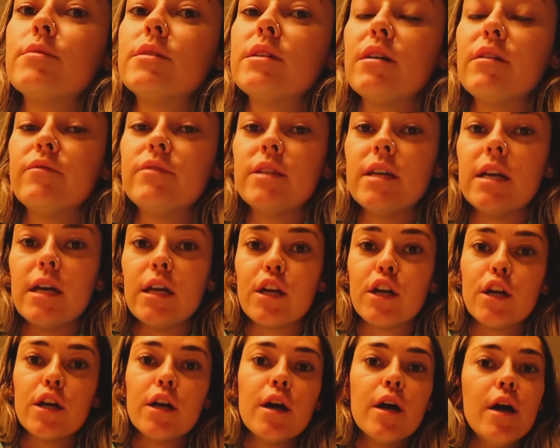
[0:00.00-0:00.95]

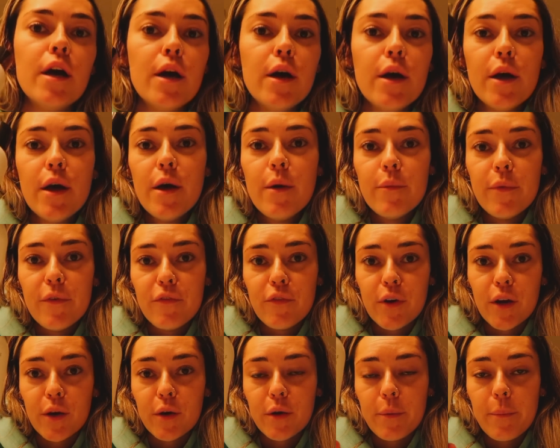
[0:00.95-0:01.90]
self-tanner
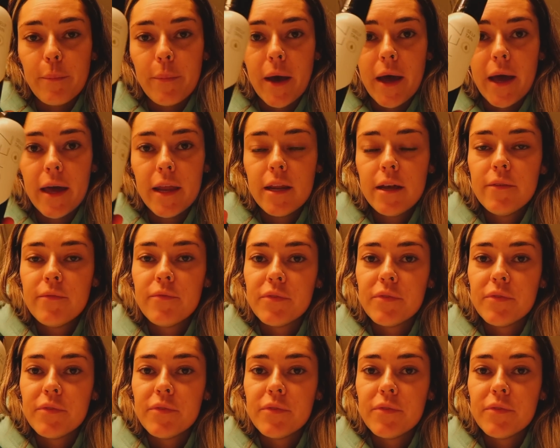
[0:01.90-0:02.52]
before I go to bed.